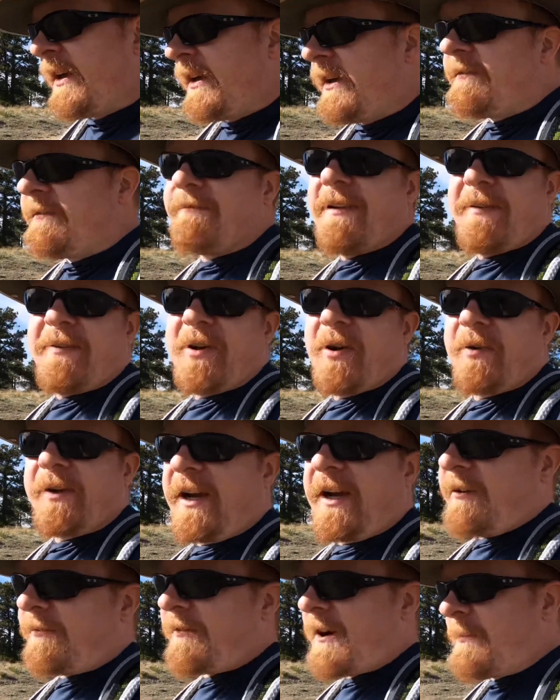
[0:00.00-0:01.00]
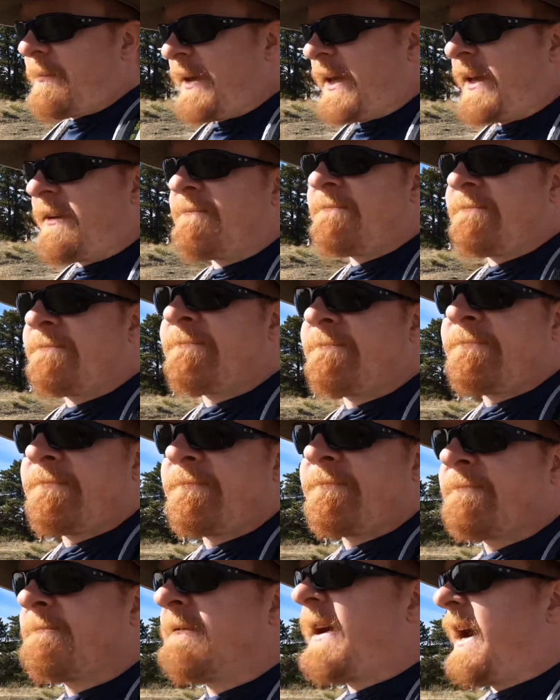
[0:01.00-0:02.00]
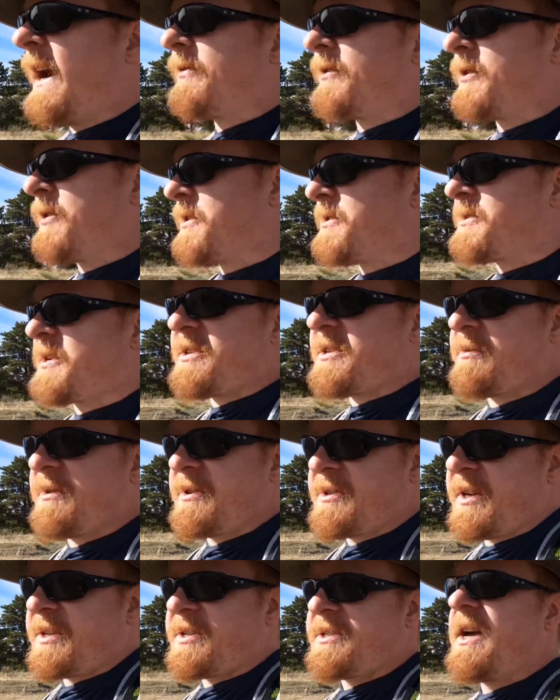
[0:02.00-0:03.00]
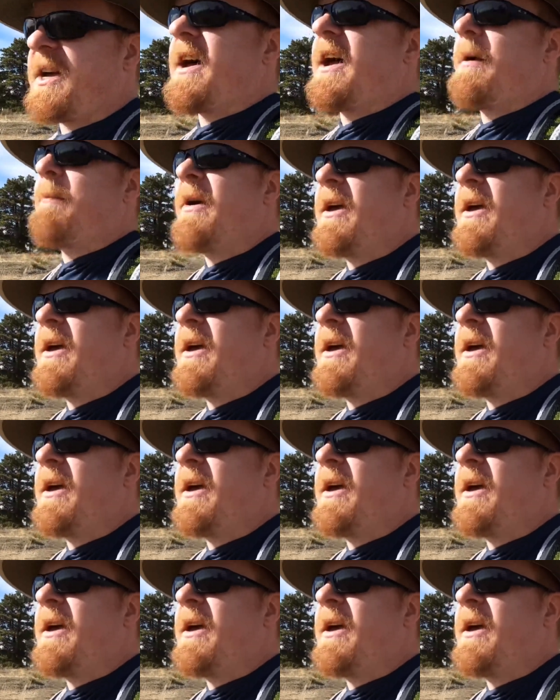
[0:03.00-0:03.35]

If you don't hear from me after such and such time,